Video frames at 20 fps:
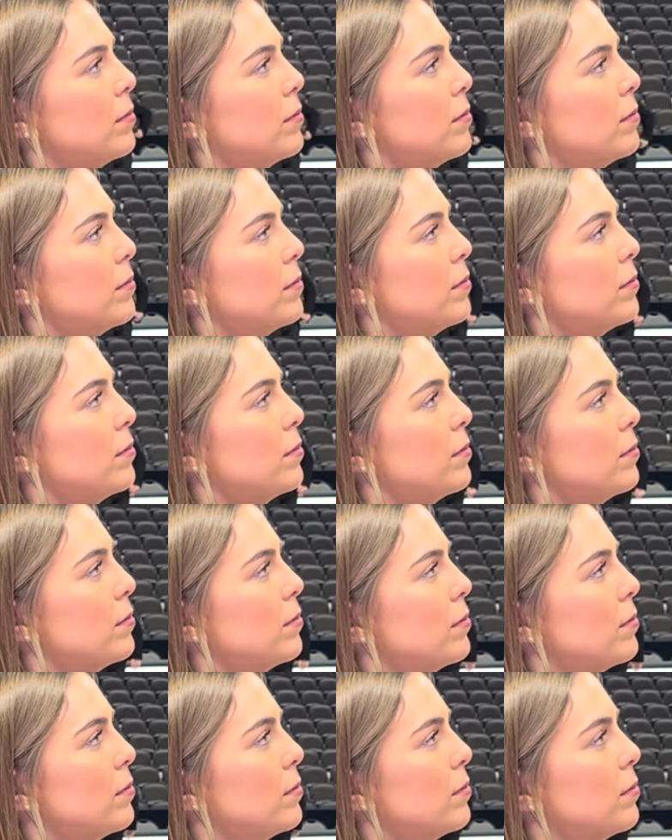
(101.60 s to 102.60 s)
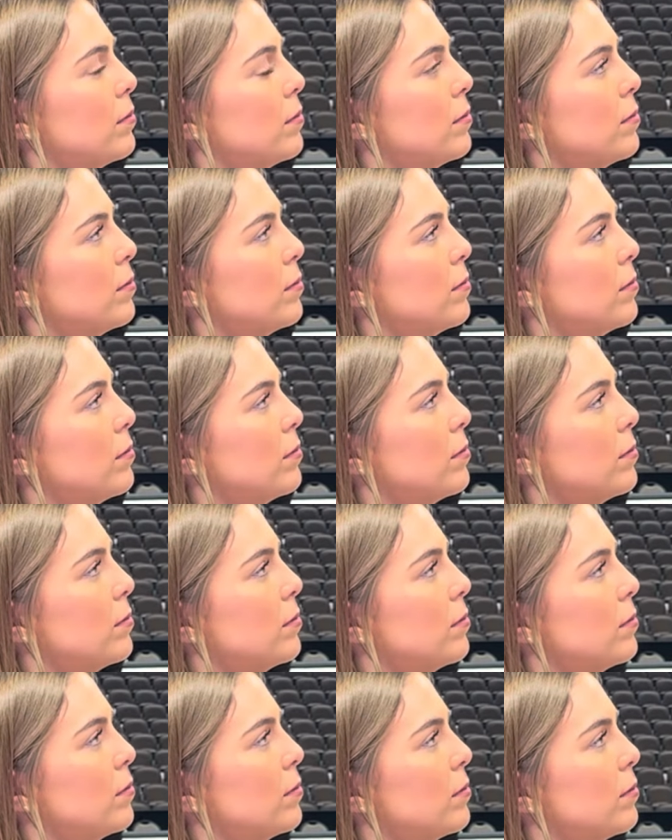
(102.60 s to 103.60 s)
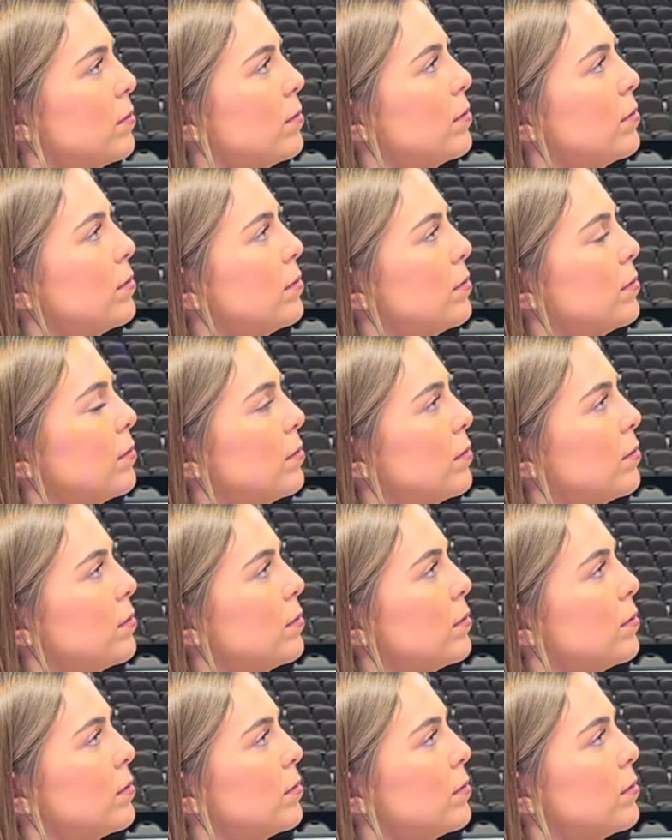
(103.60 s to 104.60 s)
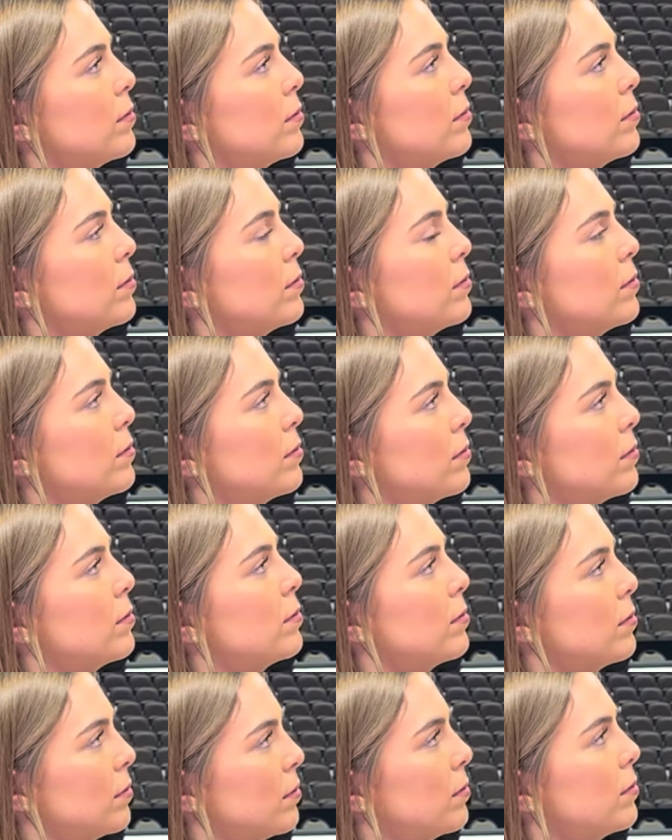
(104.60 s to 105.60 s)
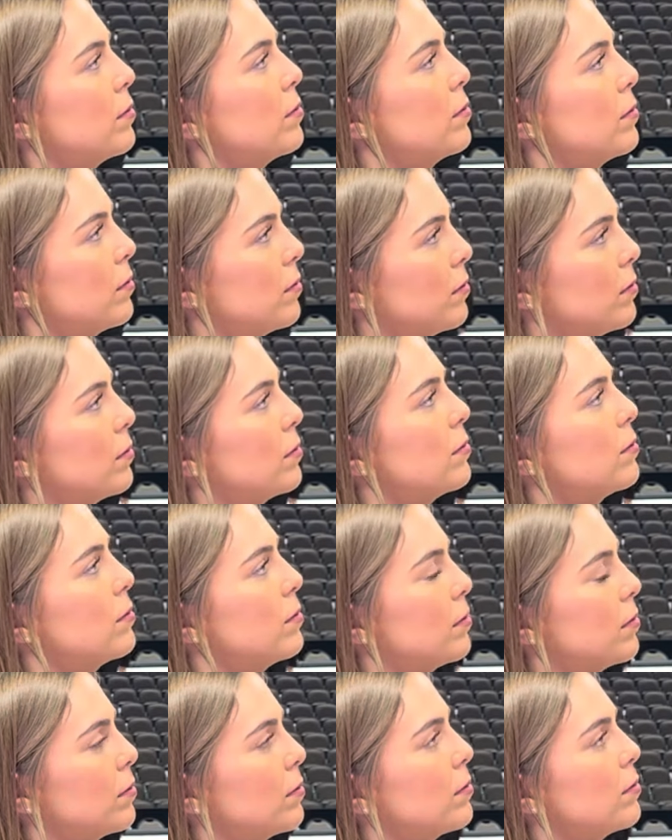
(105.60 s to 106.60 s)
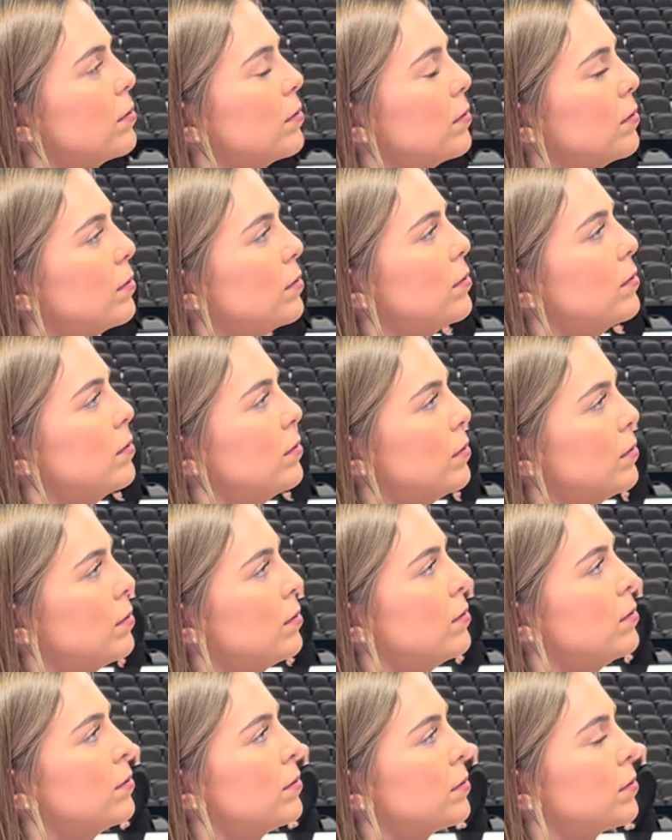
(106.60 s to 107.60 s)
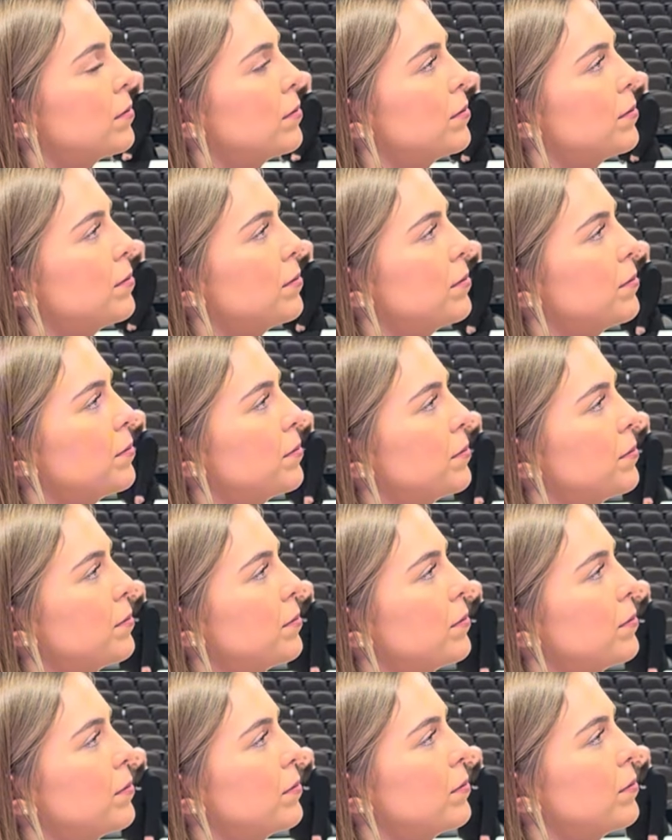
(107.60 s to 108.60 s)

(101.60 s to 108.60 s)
This person isn't speaking.